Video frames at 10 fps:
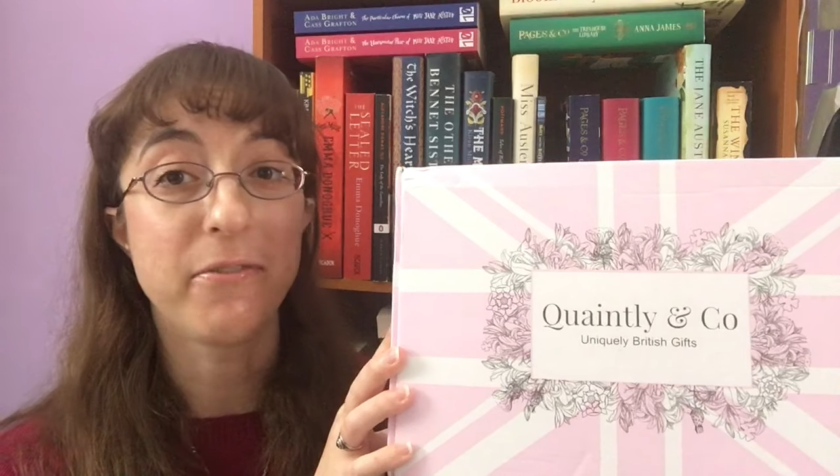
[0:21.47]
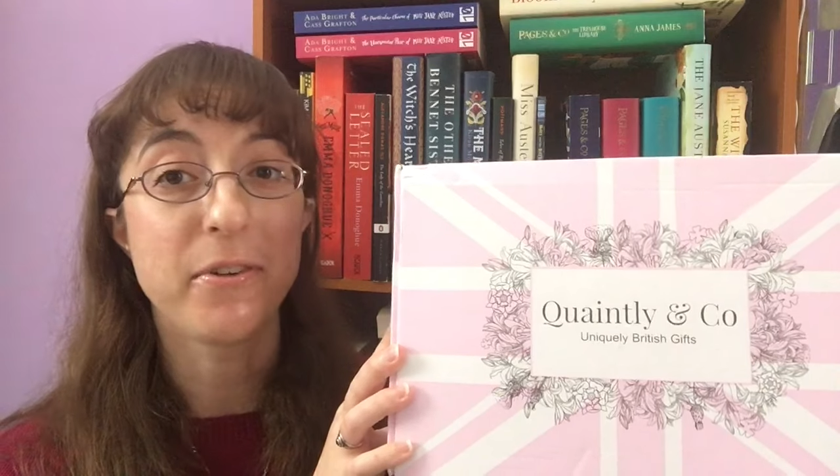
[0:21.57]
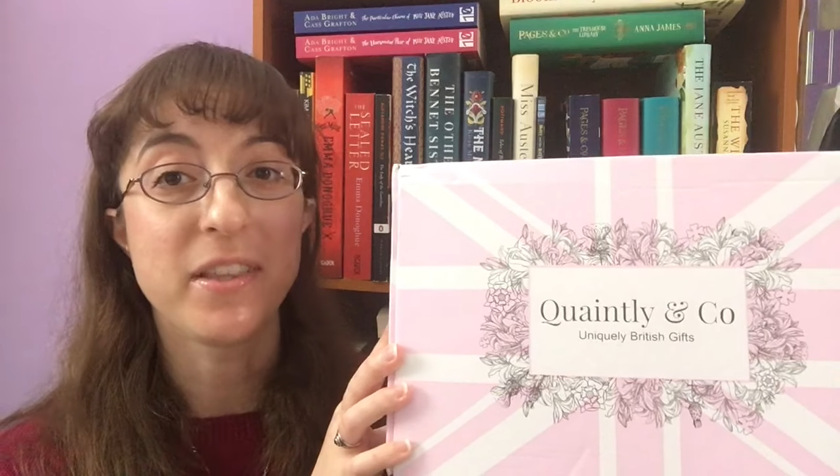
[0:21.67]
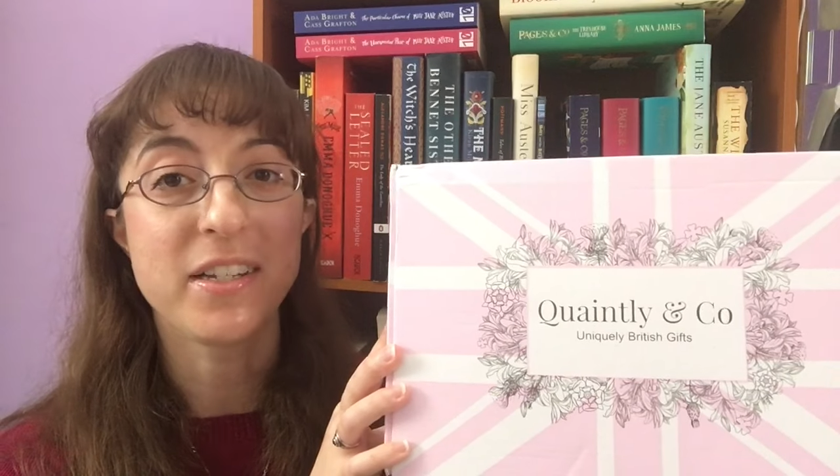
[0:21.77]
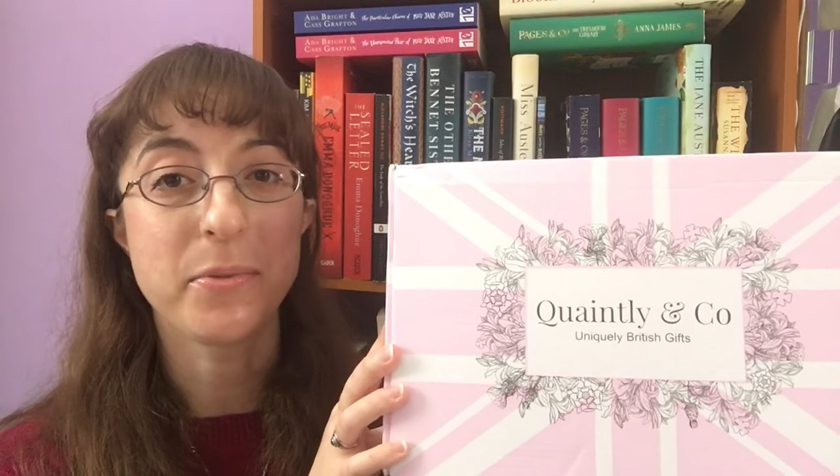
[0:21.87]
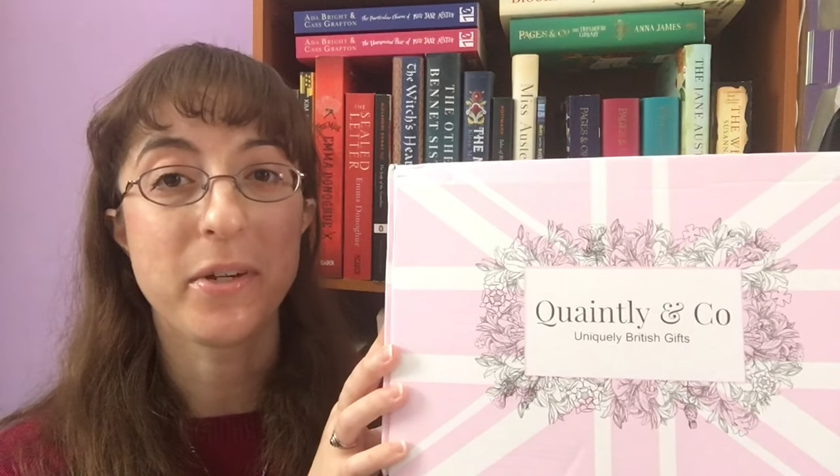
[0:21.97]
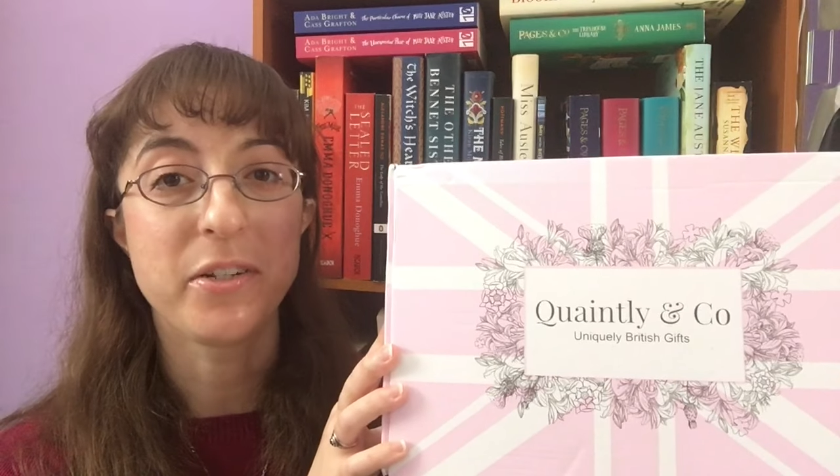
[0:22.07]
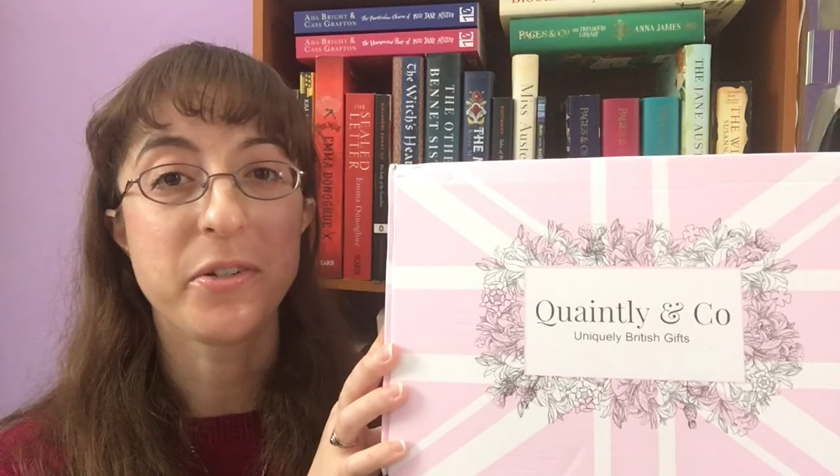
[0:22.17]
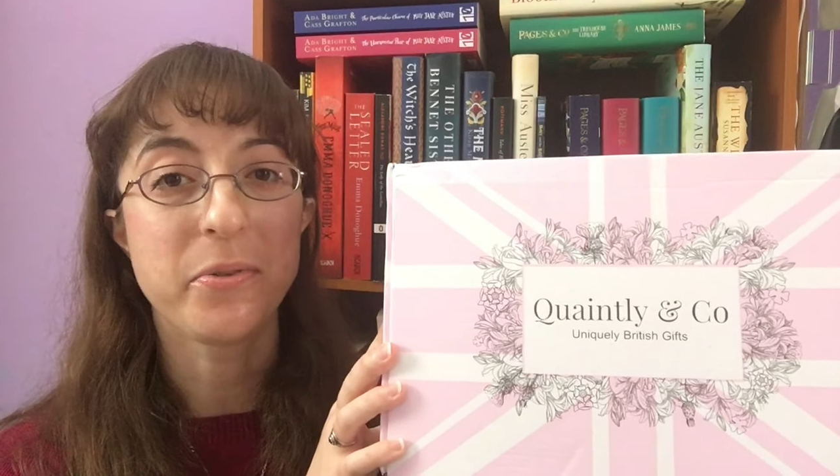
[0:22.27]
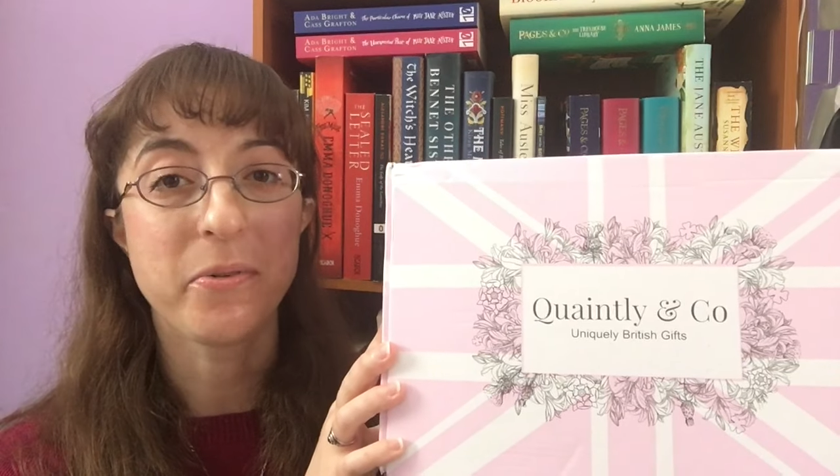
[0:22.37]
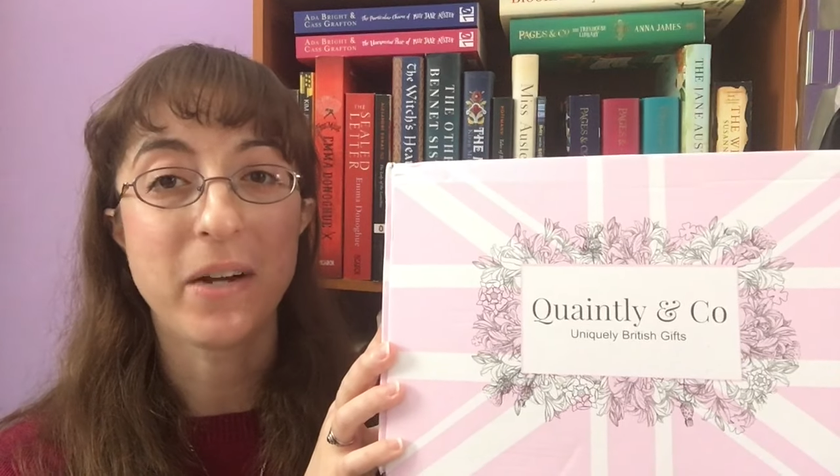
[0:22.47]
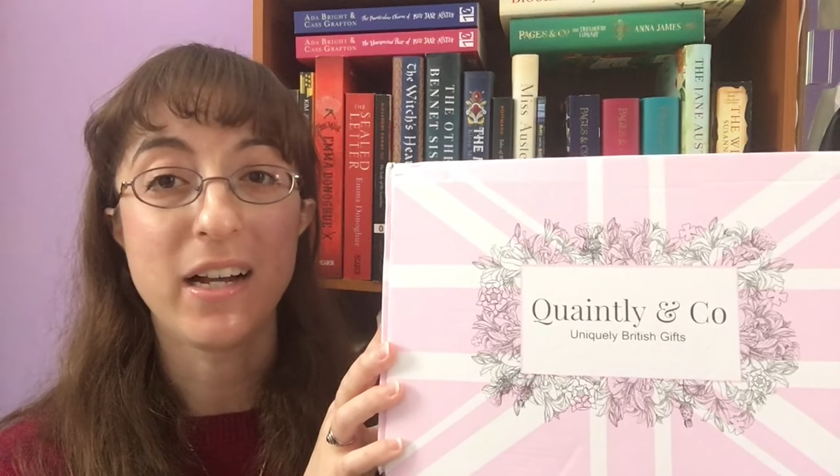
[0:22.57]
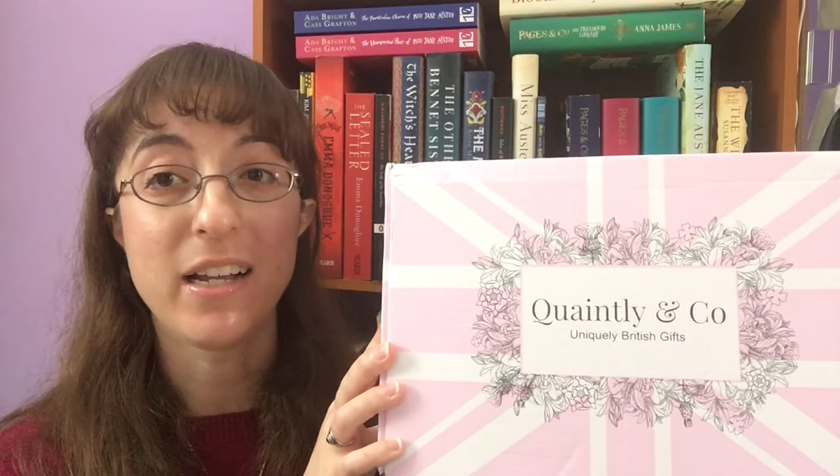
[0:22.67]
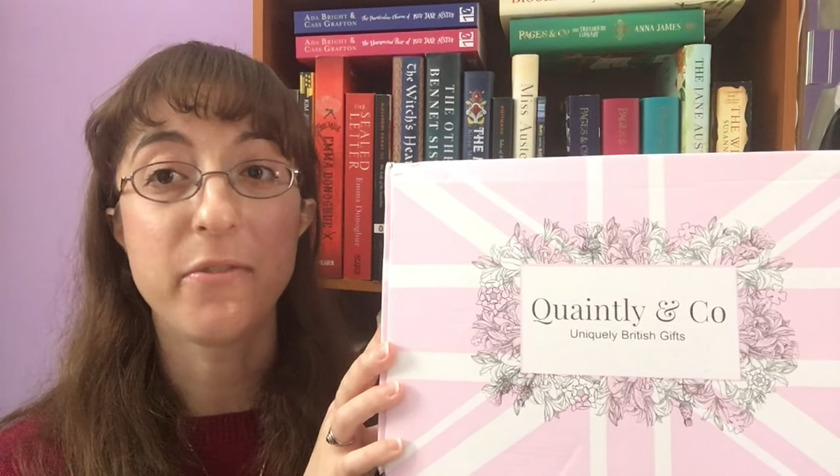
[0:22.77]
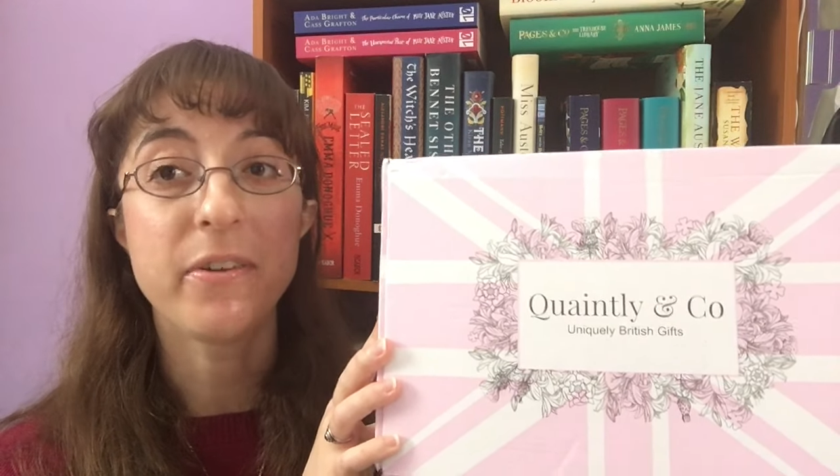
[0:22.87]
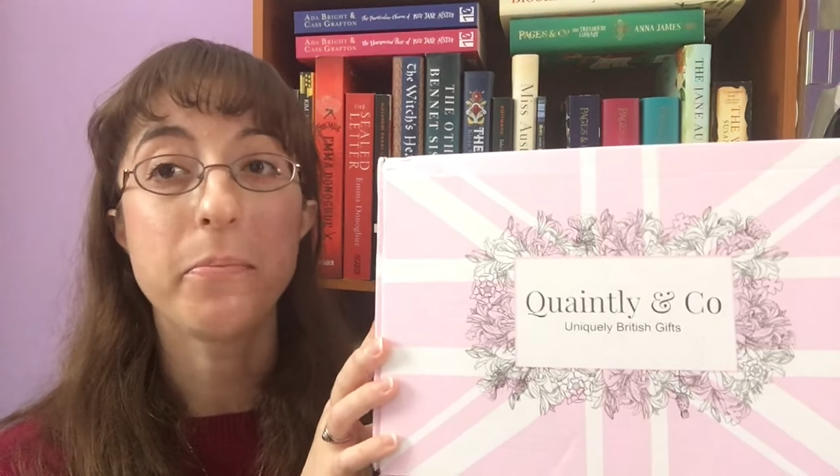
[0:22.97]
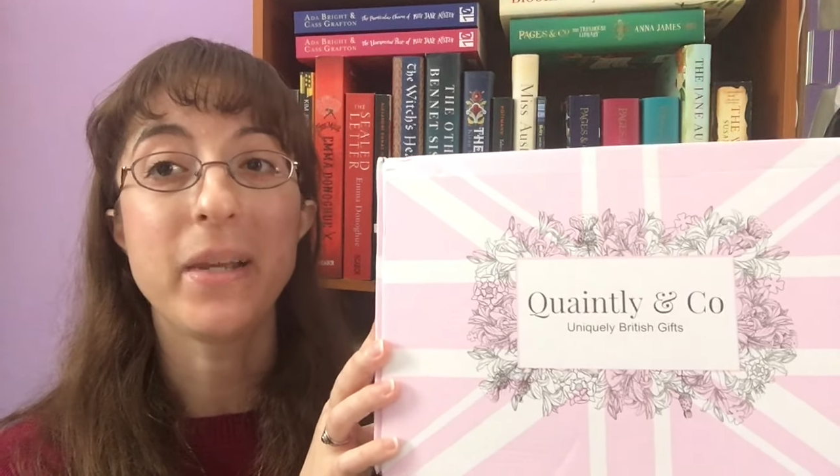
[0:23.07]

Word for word: for this one to arrive